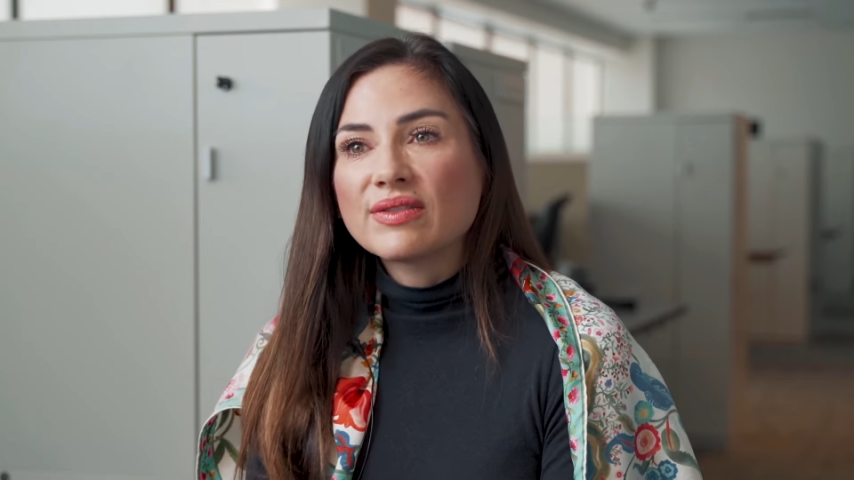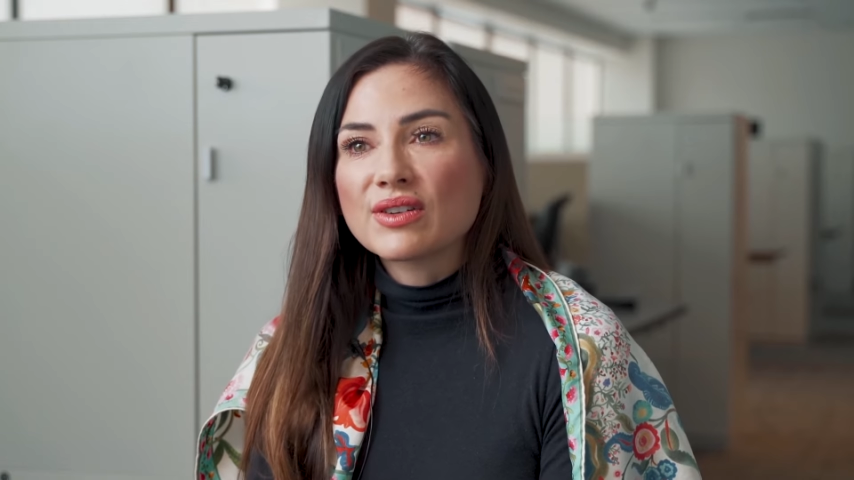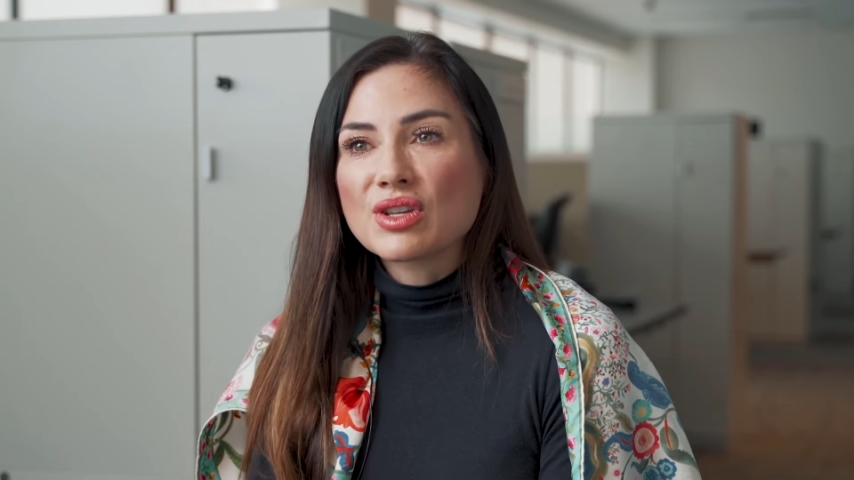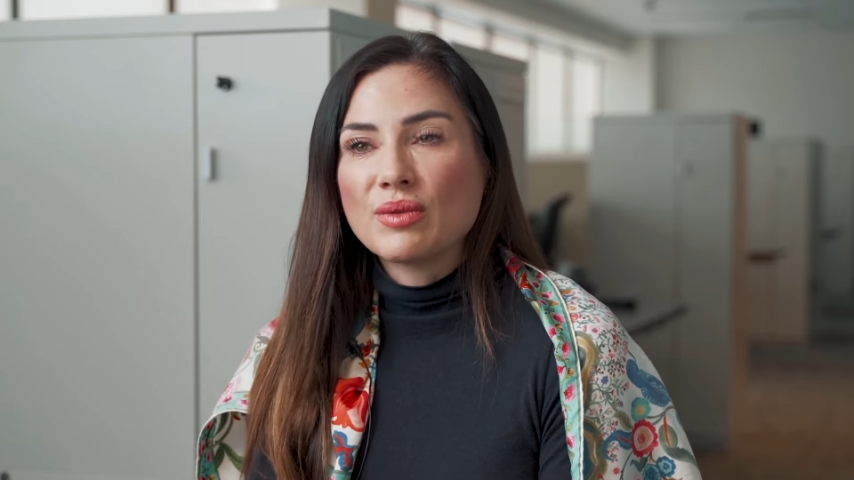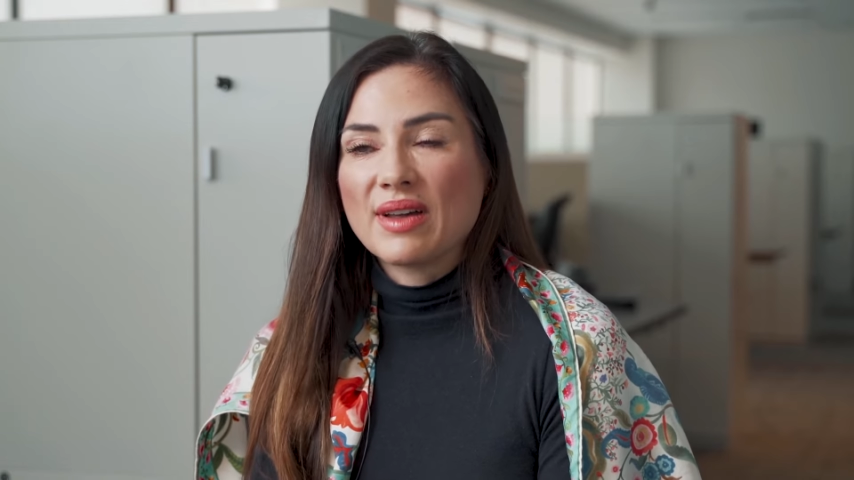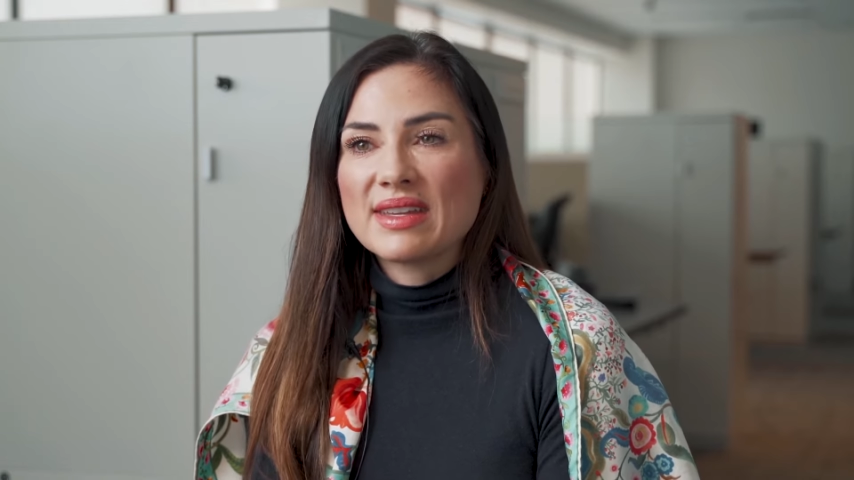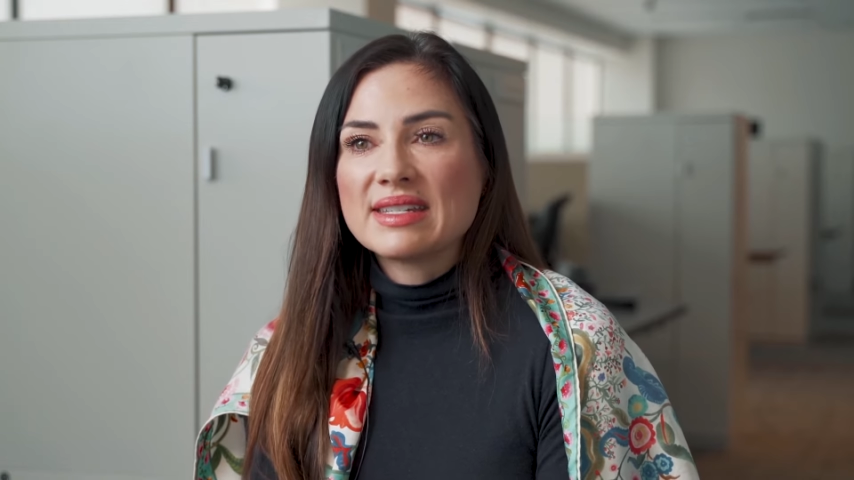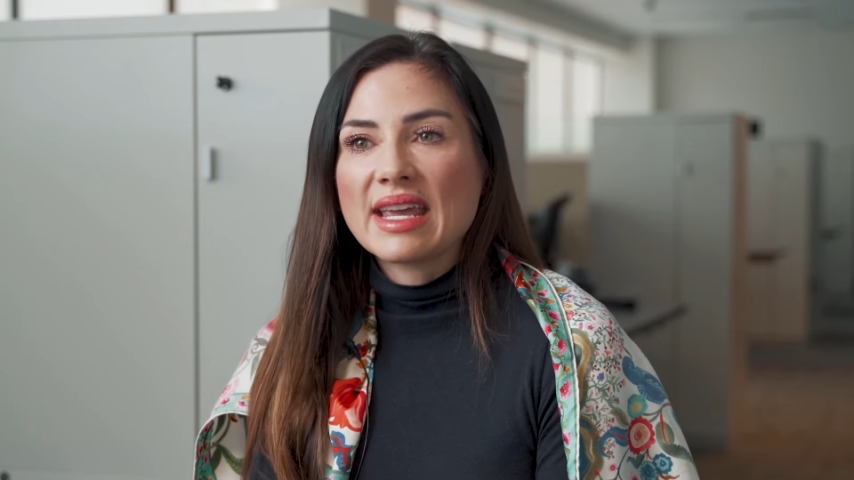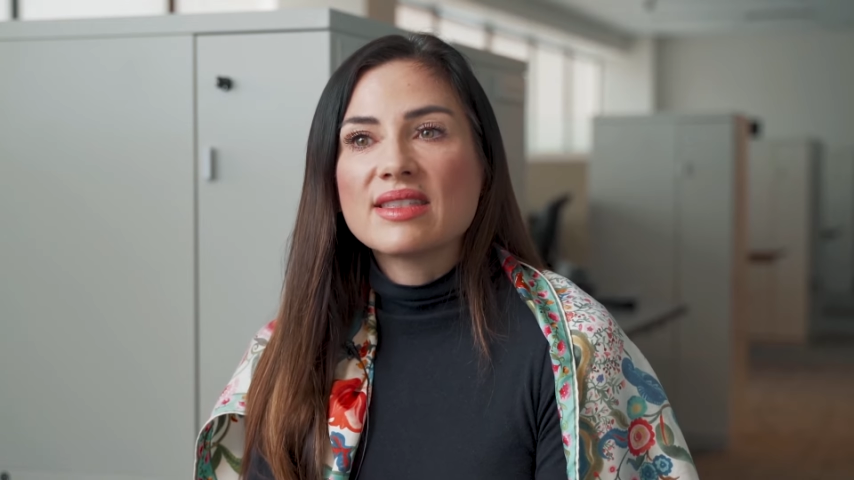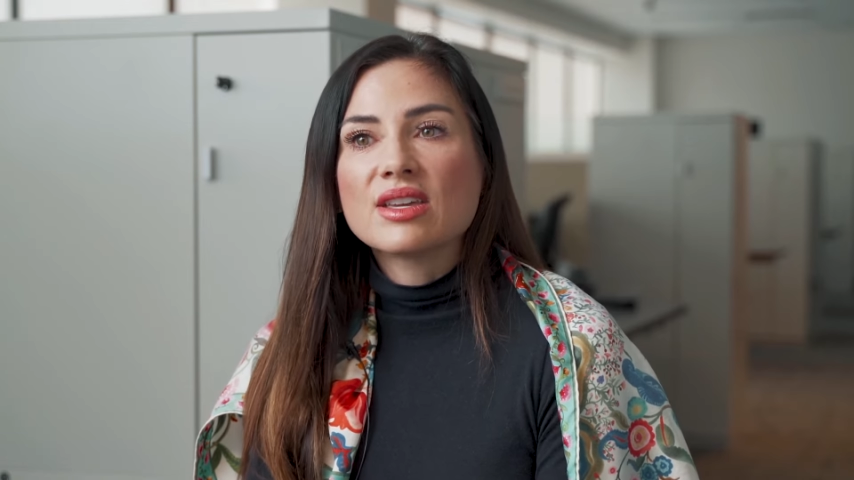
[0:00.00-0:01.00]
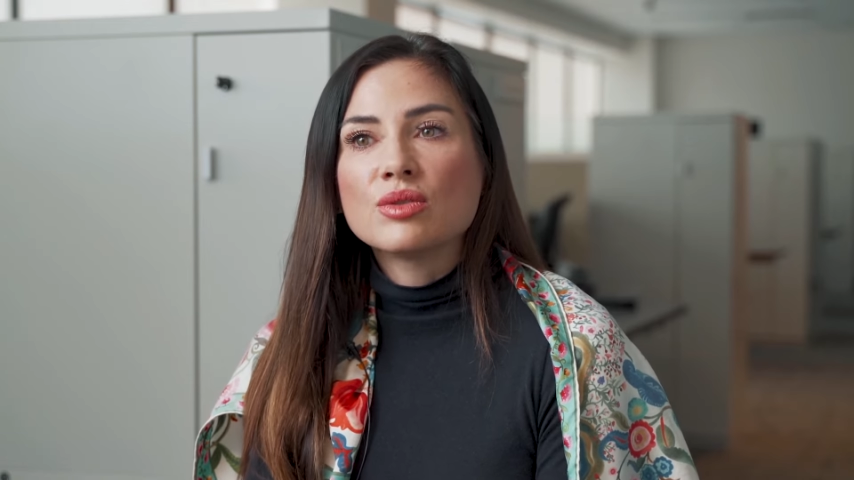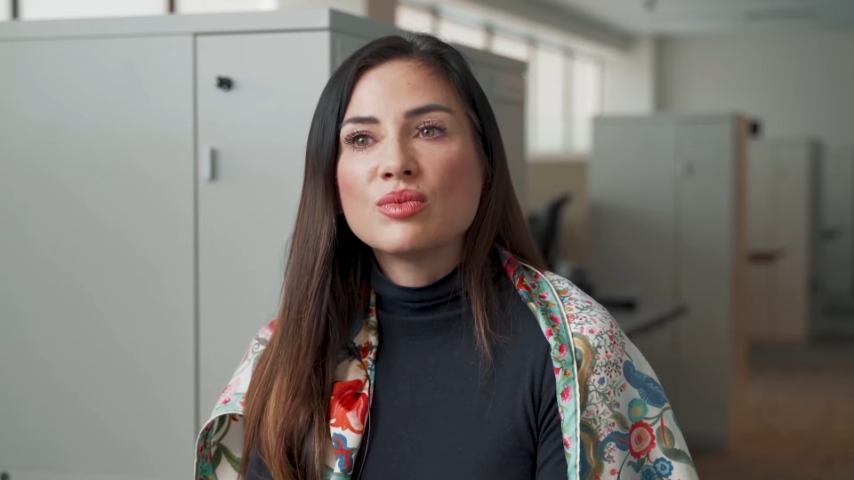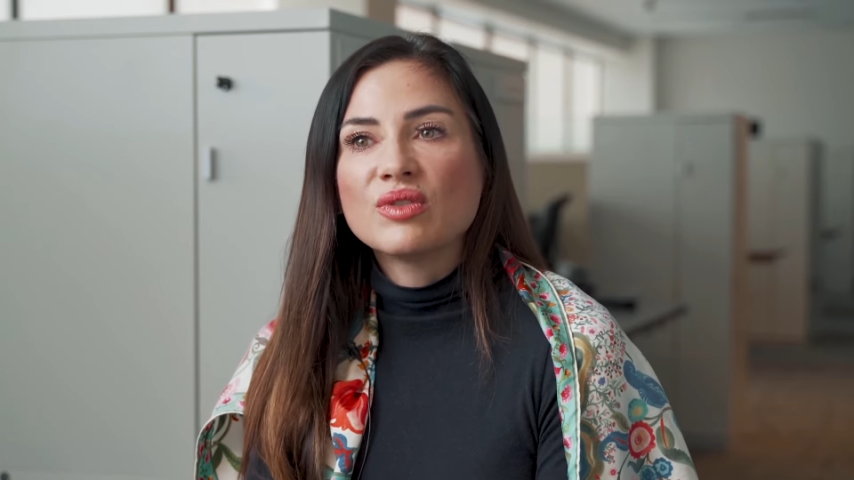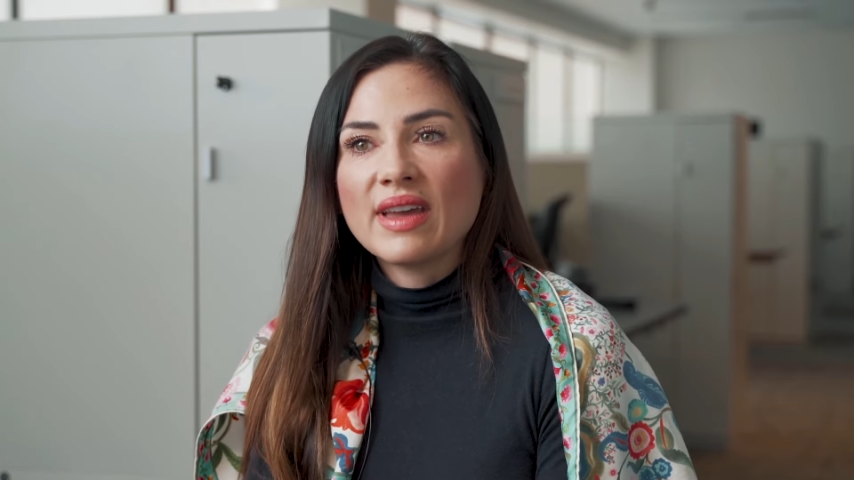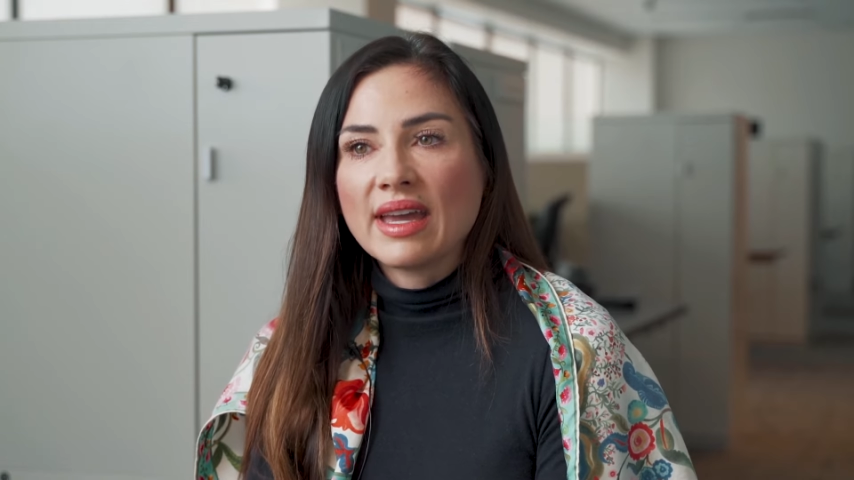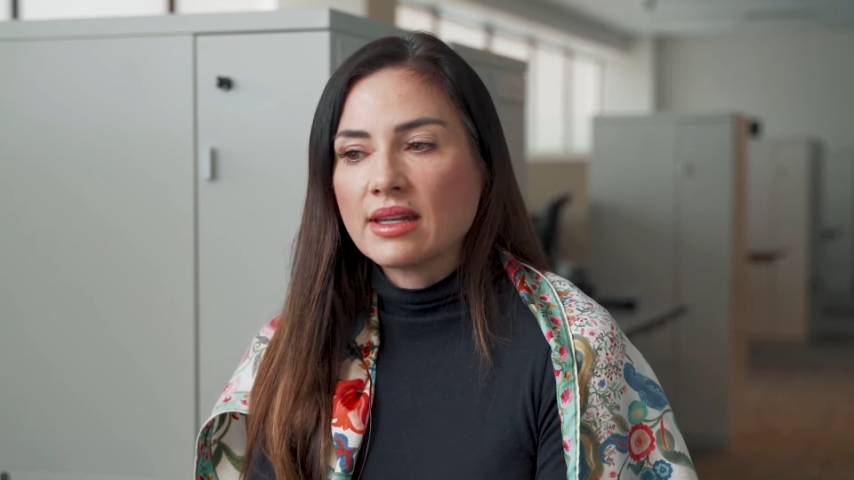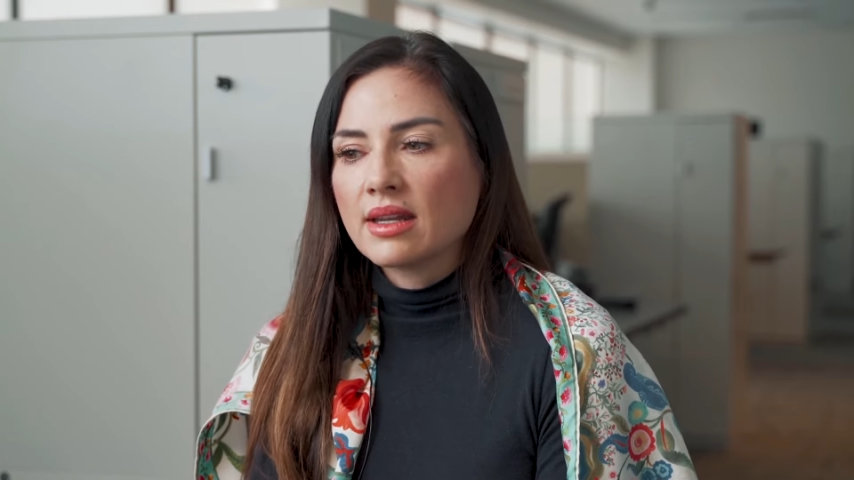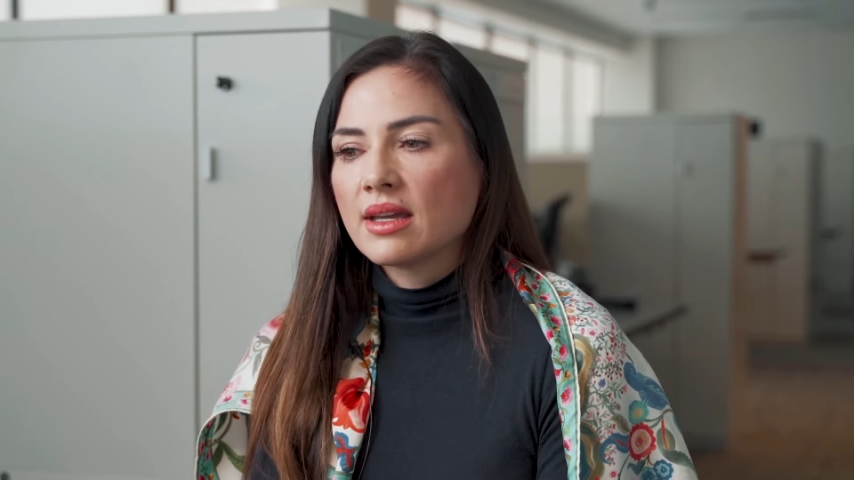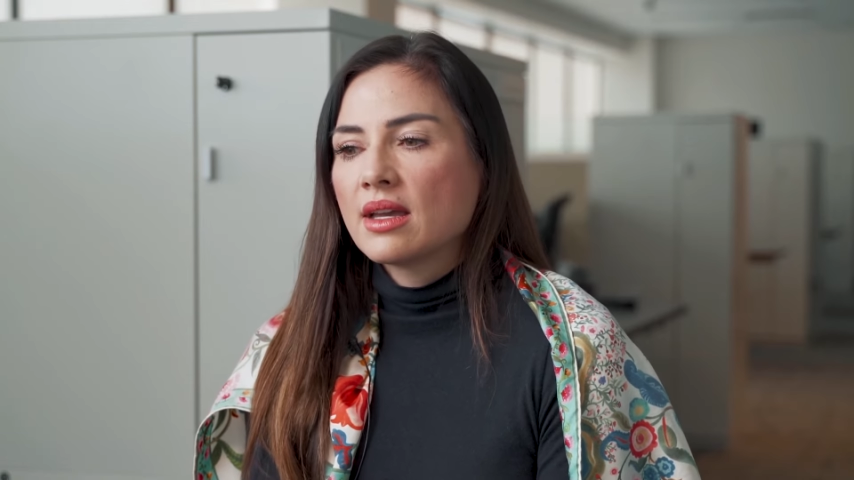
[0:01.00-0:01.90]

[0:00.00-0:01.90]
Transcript: for you on the day that you move in